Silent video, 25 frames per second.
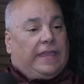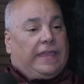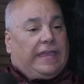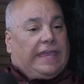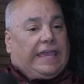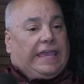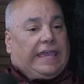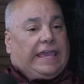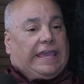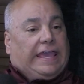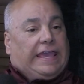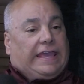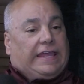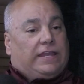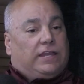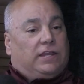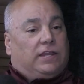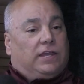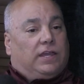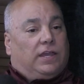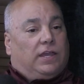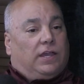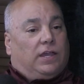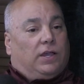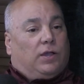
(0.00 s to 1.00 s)
And
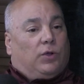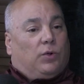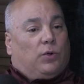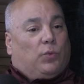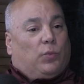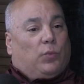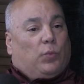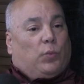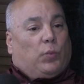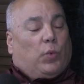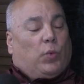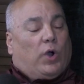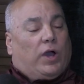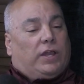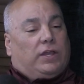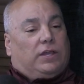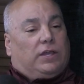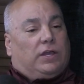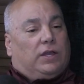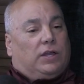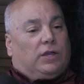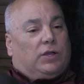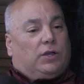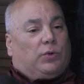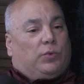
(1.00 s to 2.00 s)
what
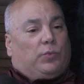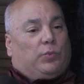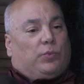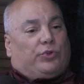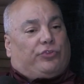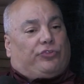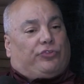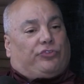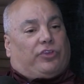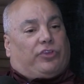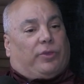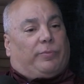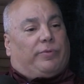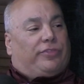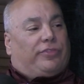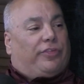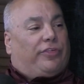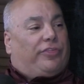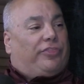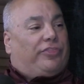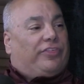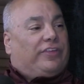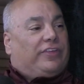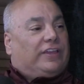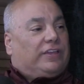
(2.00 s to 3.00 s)
was some of the
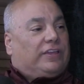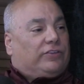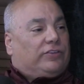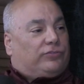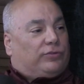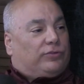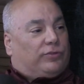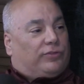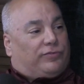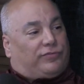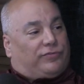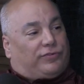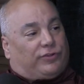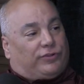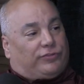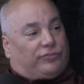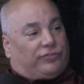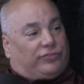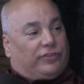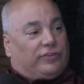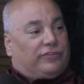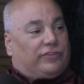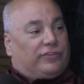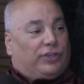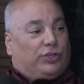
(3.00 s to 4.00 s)
things or the first
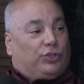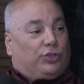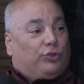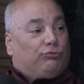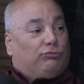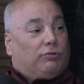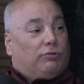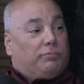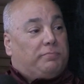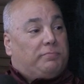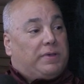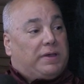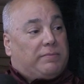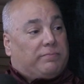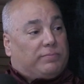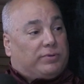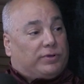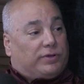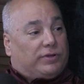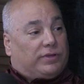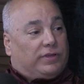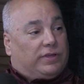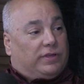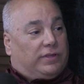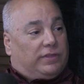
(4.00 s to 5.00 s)
things that you remember
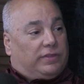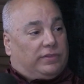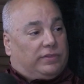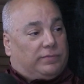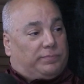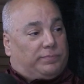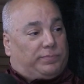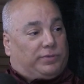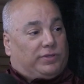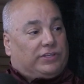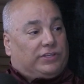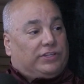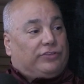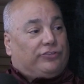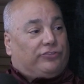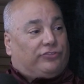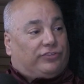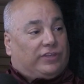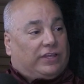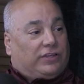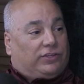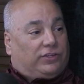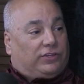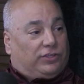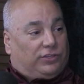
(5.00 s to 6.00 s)
the police
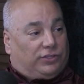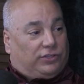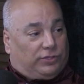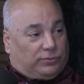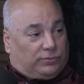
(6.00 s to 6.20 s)
said to you?